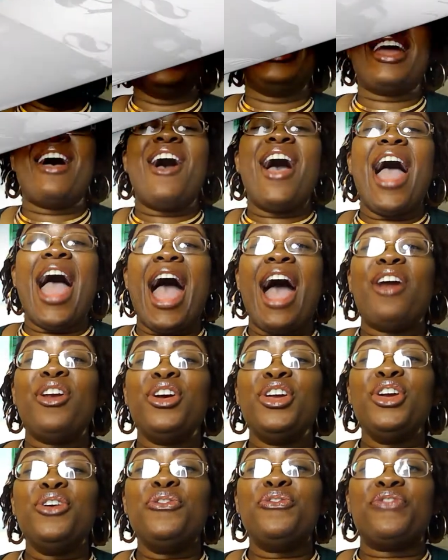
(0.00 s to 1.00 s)
Now, how
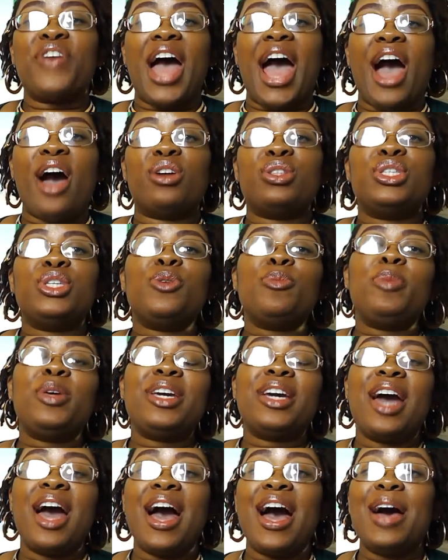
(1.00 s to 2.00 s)
do you file to
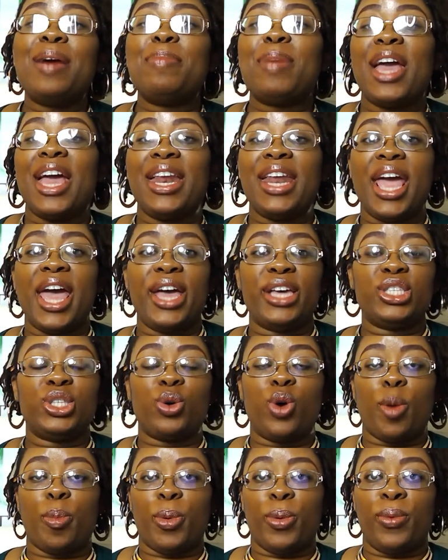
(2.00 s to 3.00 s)
become an S
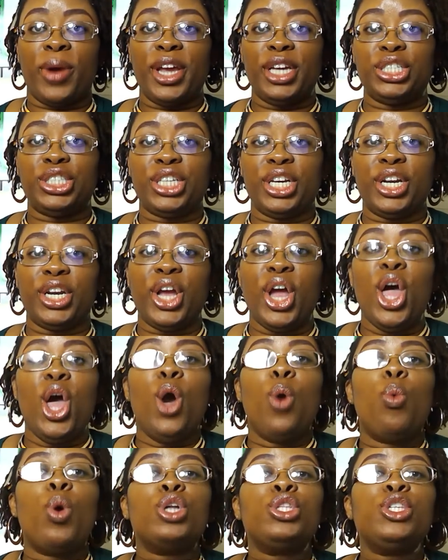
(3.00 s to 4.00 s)
corporation?
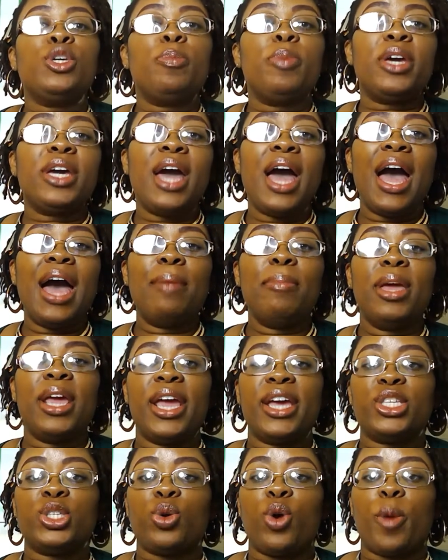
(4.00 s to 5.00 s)
Well, to become an
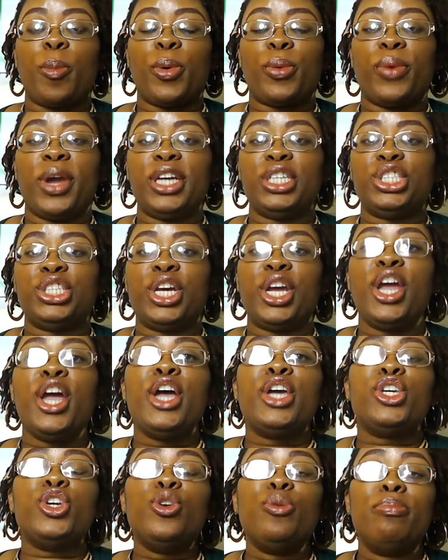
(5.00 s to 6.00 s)
S corporation,
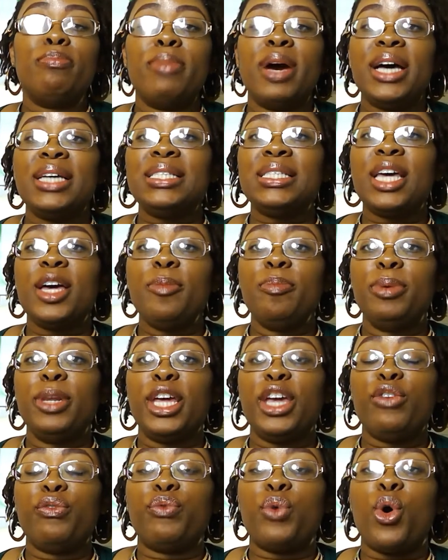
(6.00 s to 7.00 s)
you must
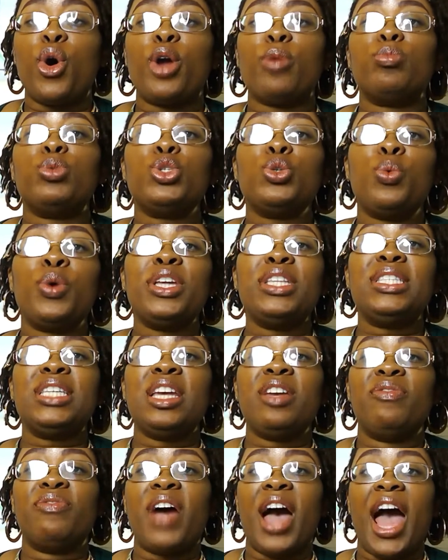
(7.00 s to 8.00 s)
complete Form
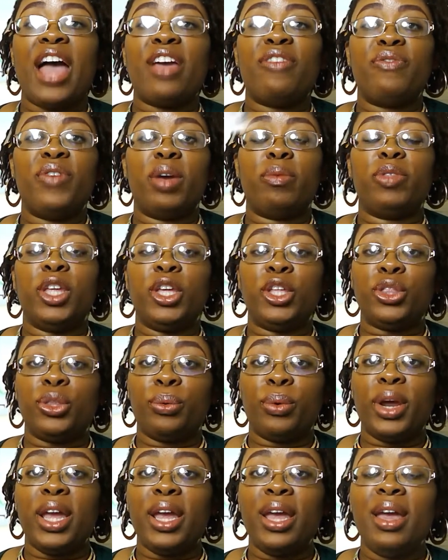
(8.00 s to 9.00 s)

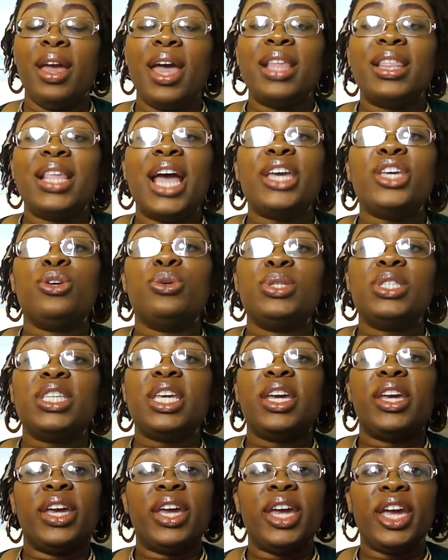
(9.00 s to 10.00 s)
2553 that you
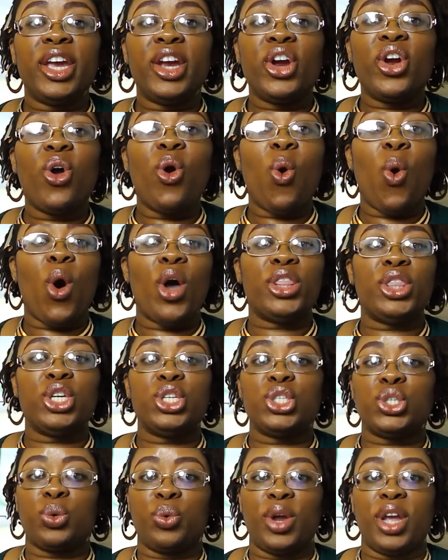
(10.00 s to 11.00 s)
see here on the
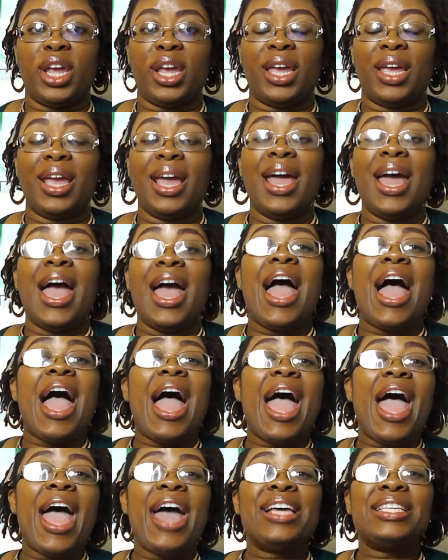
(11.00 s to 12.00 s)
screen.
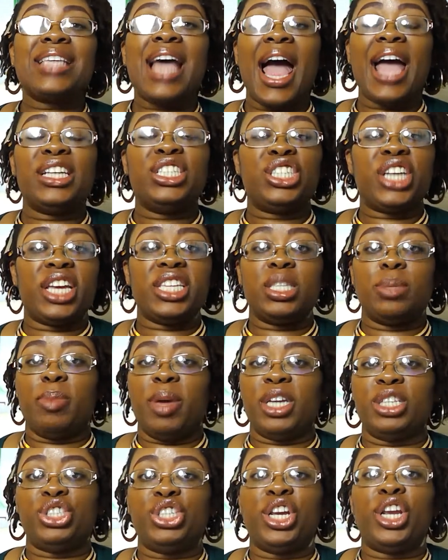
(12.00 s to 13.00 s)
As I just
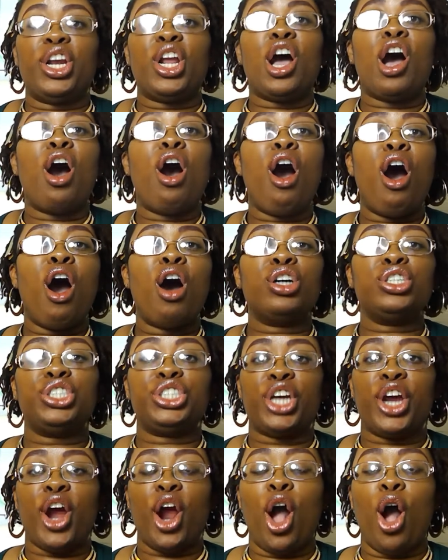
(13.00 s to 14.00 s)
mentioned, all
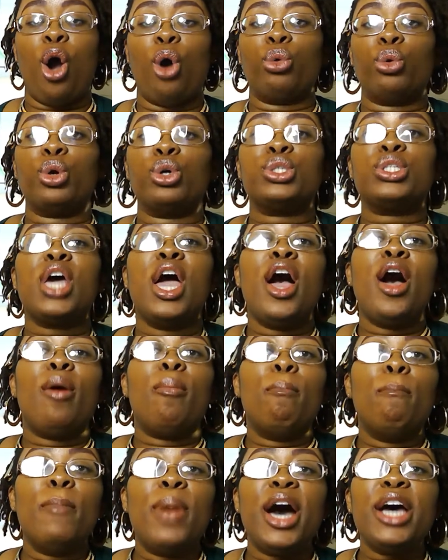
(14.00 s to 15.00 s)
shareholders
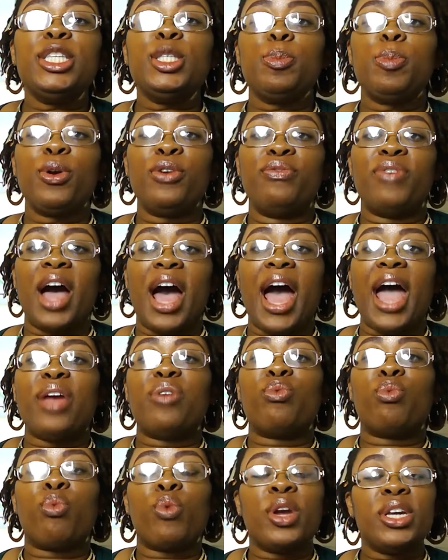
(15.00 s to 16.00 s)
must
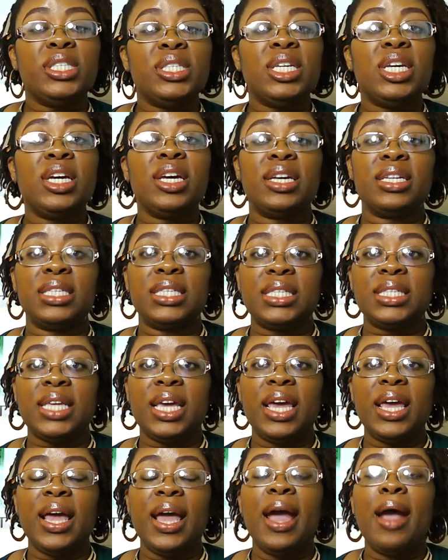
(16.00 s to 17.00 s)
provide written
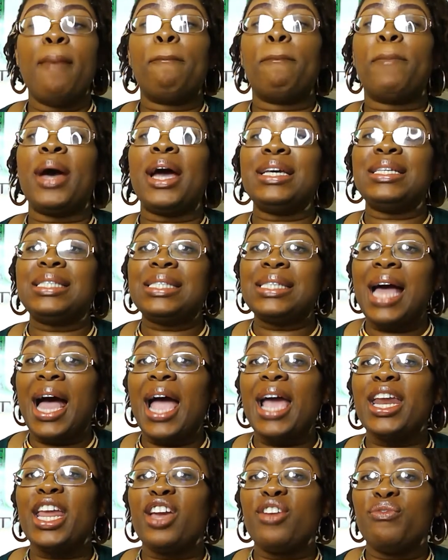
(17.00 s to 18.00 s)
consent by
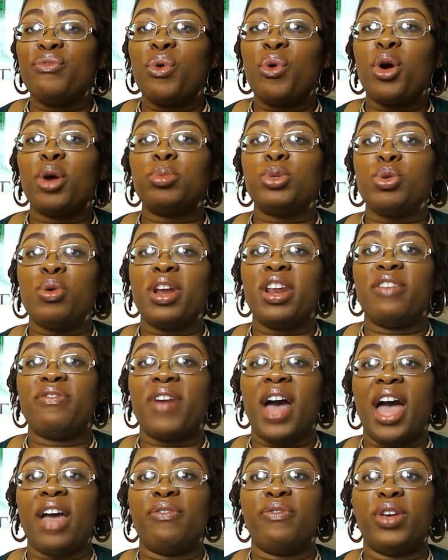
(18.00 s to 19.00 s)
signing Form
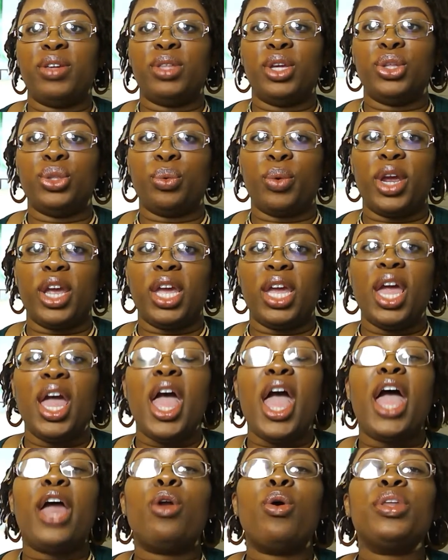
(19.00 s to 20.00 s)
2553.
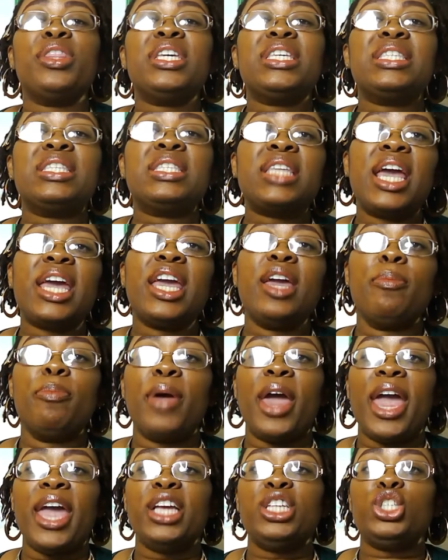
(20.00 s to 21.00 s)
And on the second
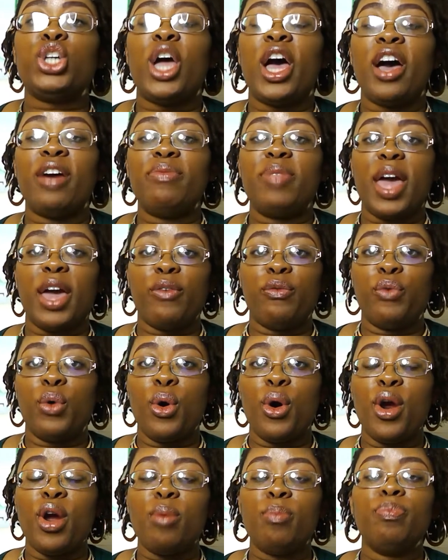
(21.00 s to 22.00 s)
page of that
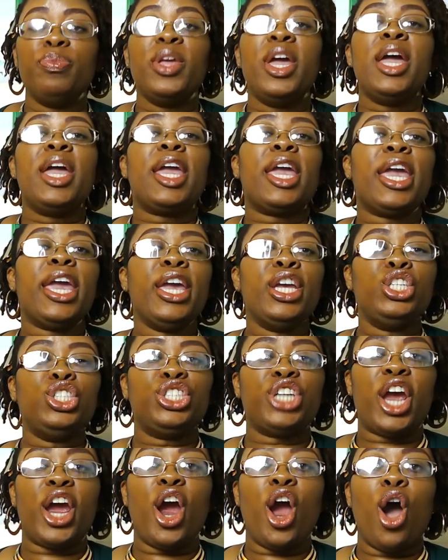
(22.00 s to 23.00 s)
form, each
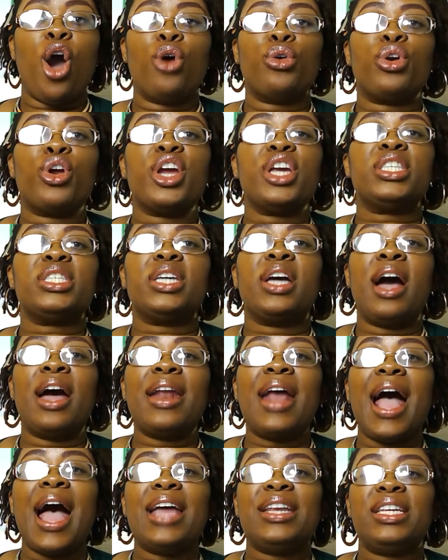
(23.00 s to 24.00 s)
shareholder is
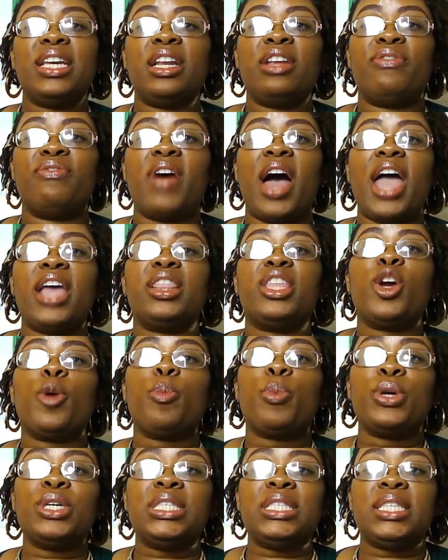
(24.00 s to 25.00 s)
going to identify their
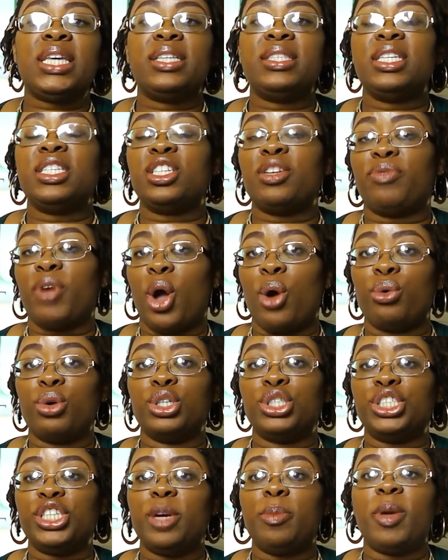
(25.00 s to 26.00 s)
percentage of
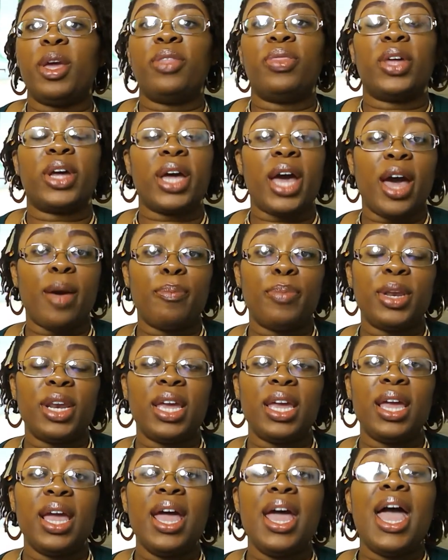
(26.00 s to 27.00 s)
ownership in the
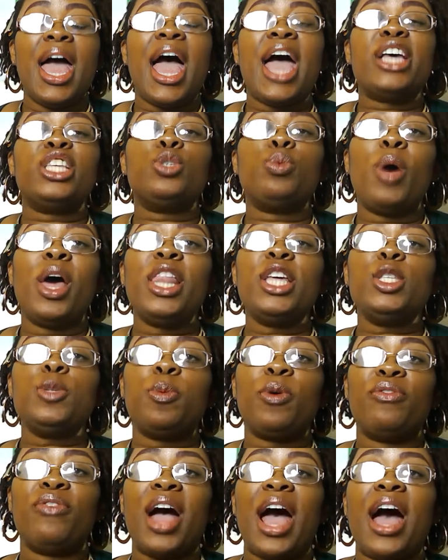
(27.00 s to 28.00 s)
company, as well as
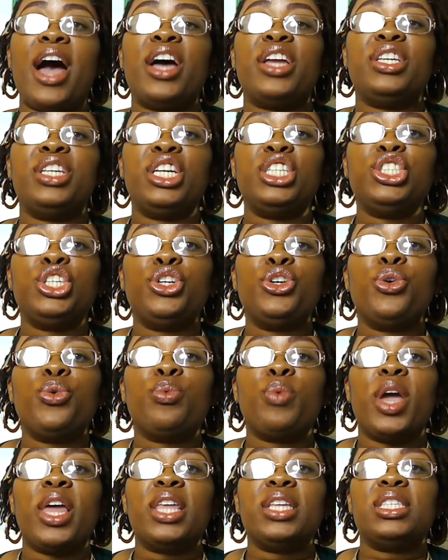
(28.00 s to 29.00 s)
provide additional
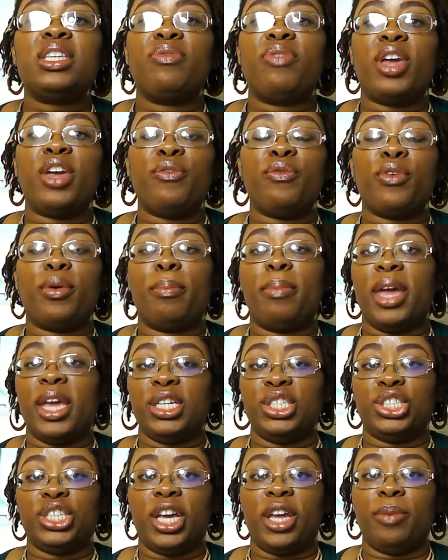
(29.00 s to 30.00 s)
relative
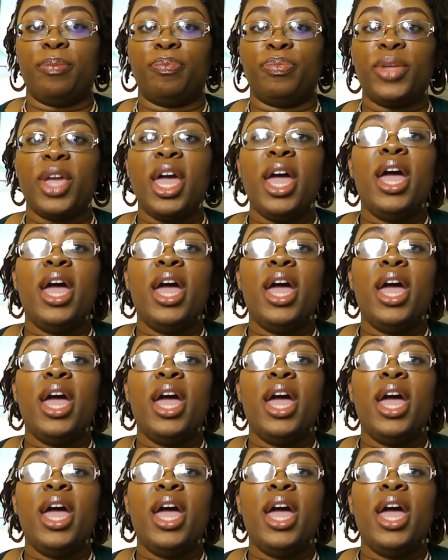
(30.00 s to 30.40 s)
information.